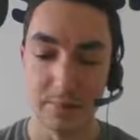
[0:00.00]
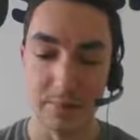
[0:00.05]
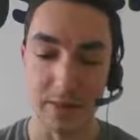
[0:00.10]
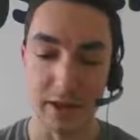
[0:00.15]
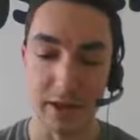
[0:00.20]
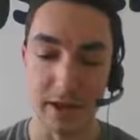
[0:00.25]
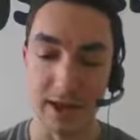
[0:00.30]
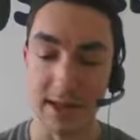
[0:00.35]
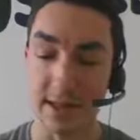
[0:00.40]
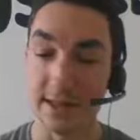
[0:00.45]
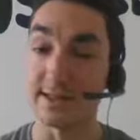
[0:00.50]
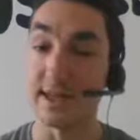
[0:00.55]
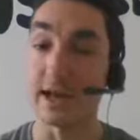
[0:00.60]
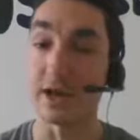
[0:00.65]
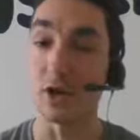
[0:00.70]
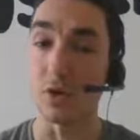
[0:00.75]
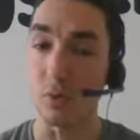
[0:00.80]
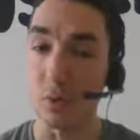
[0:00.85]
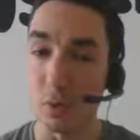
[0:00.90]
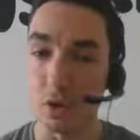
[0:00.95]
an
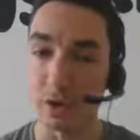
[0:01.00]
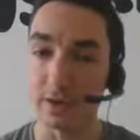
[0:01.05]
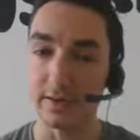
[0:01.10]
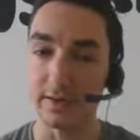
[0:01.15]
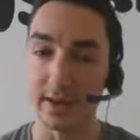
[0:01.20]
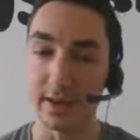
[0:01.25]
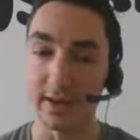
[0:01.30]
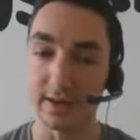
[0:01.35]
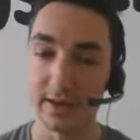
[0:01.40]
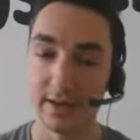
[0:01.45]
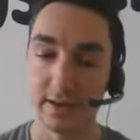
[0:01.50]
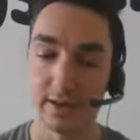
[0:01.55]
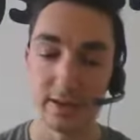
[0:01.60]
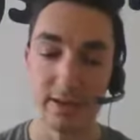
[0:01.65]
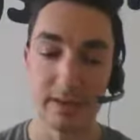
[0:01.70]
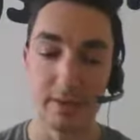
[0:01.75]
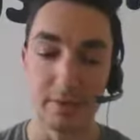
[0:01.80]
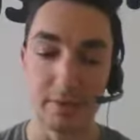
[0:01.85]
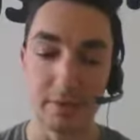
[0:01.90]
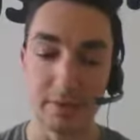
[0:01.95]
entire workday,
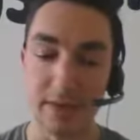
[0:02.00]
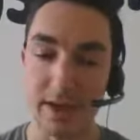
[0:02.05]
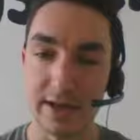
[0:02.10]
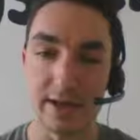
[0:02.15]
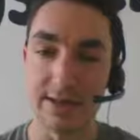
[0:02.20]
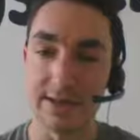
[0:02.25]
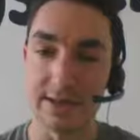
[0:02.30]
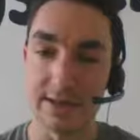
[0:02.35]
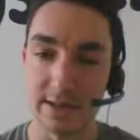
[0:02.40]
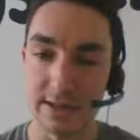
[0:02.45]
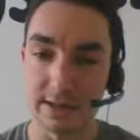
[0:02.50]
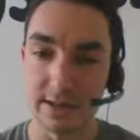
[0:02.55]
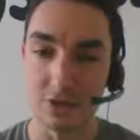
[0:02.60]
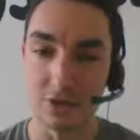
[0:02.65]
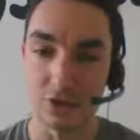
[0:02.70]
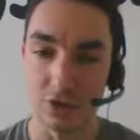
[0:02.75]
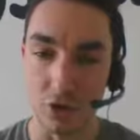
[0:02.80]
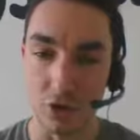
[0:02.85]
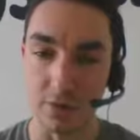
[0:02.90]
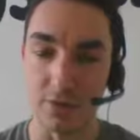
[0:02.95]
but then it
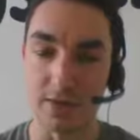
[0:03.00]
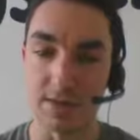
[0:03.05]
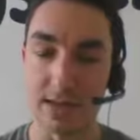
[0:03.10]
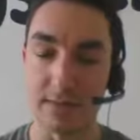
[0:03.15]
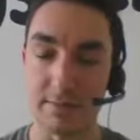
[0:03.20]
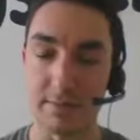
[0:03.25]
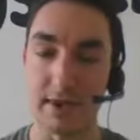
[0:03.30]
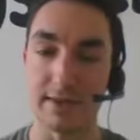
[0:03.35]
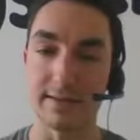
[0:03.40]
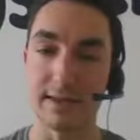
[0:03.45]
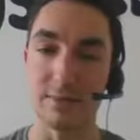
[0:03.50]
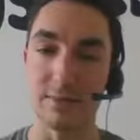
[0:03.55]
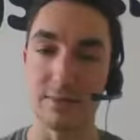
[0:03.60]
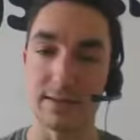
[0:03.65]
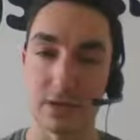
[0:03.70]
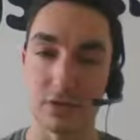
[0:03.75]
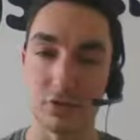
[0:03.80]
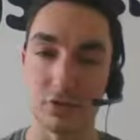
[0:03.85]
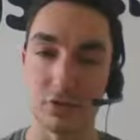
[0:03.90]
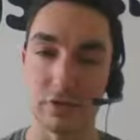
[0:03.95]
shows that my time is
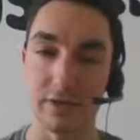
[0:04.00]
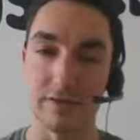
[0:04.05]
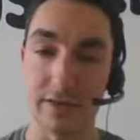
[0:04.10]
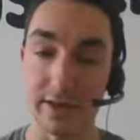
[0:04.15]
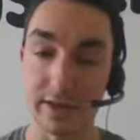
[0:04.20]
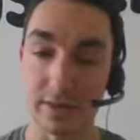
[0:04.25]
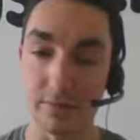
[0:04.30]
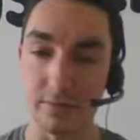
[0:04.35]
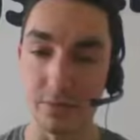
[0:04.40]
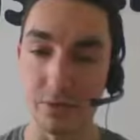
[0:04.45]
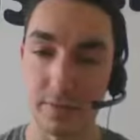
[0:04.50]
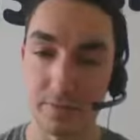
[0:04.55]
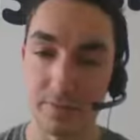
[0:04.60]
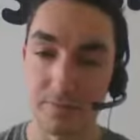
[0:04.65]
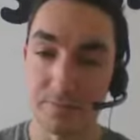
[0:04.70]
actually available.